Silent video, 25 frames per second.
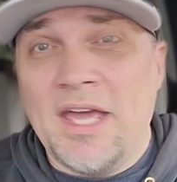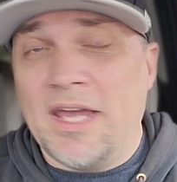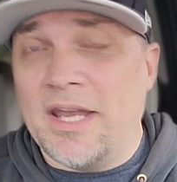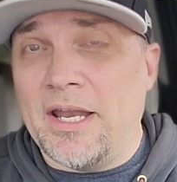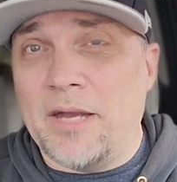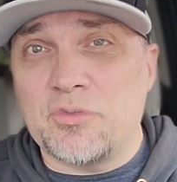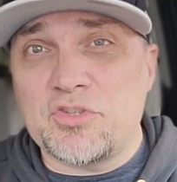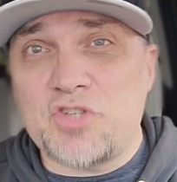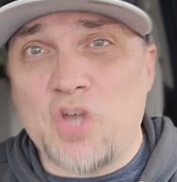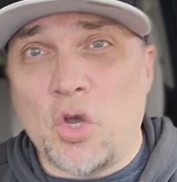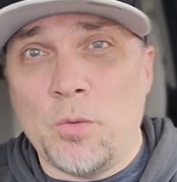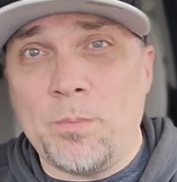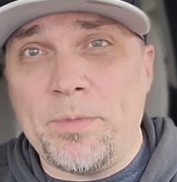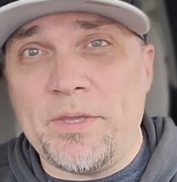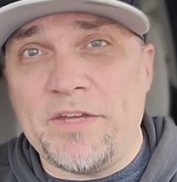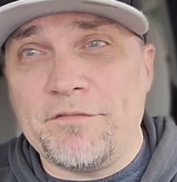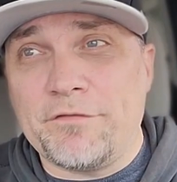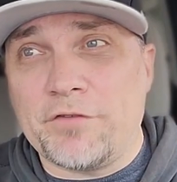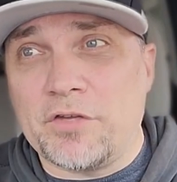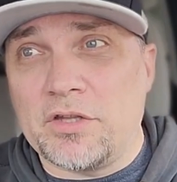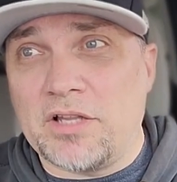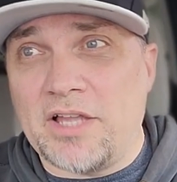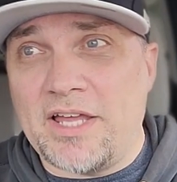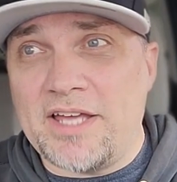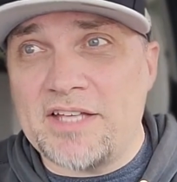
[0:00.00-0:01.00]
and I was hoping
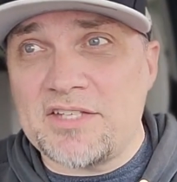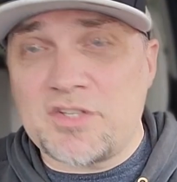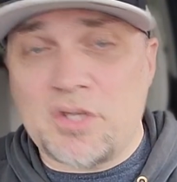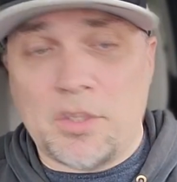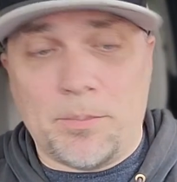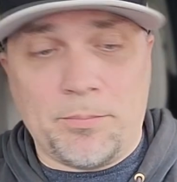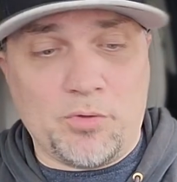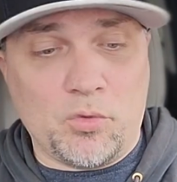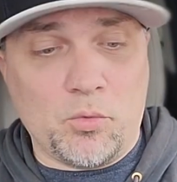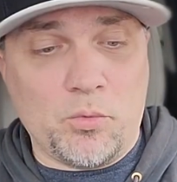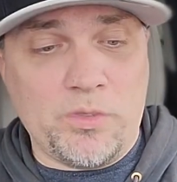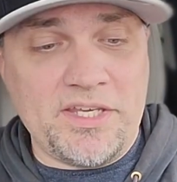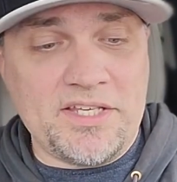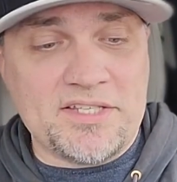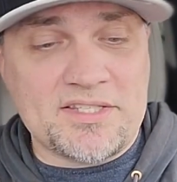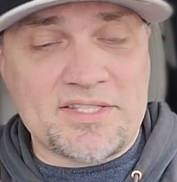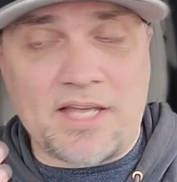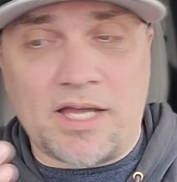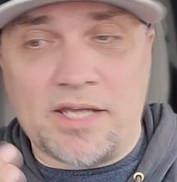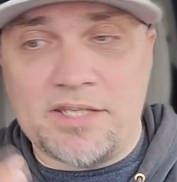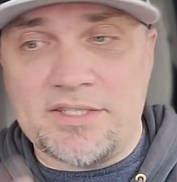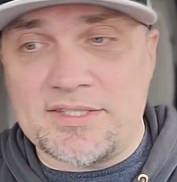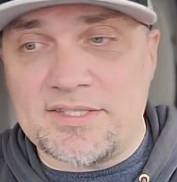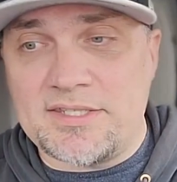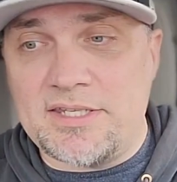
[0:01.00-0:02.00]
for the last couple of weeks
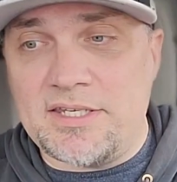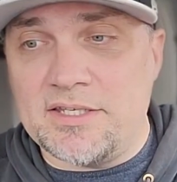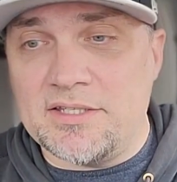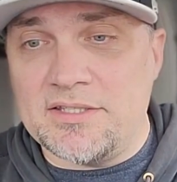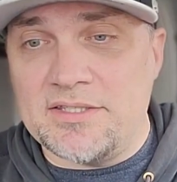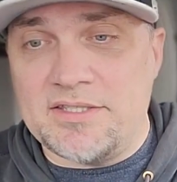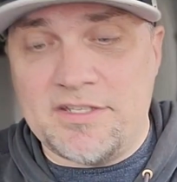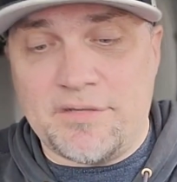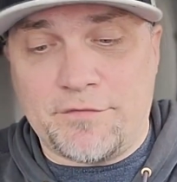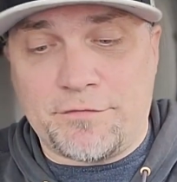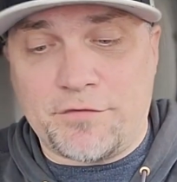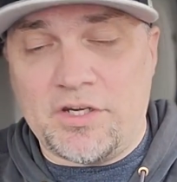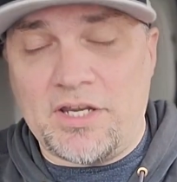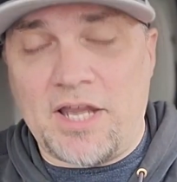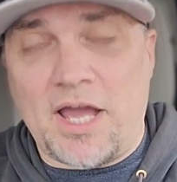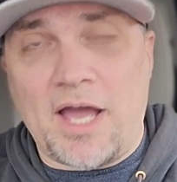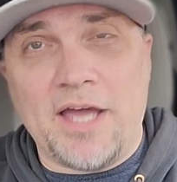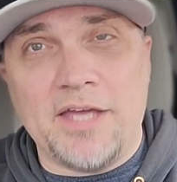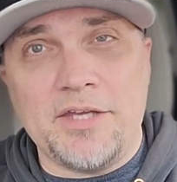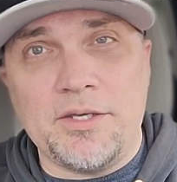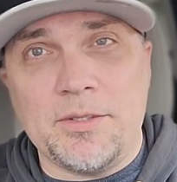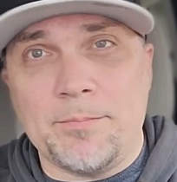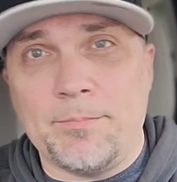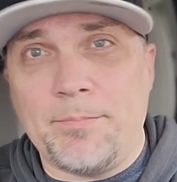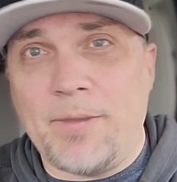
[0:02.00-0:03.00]
I'd see a different
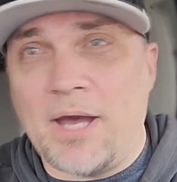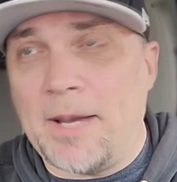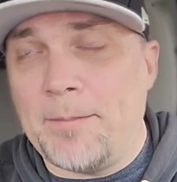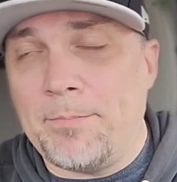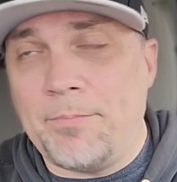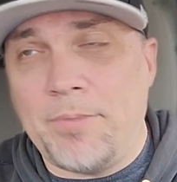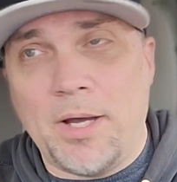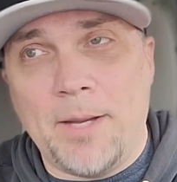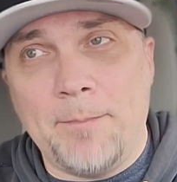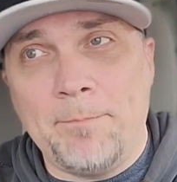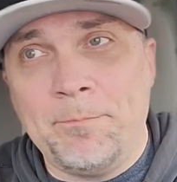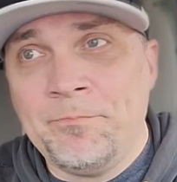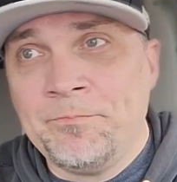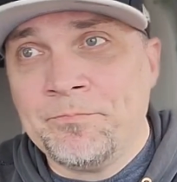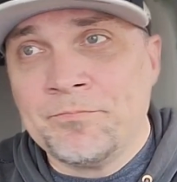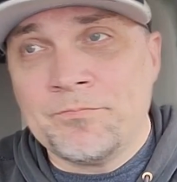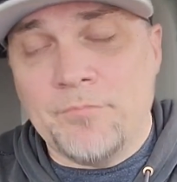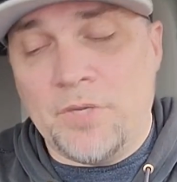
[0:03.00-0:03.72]
item pop up,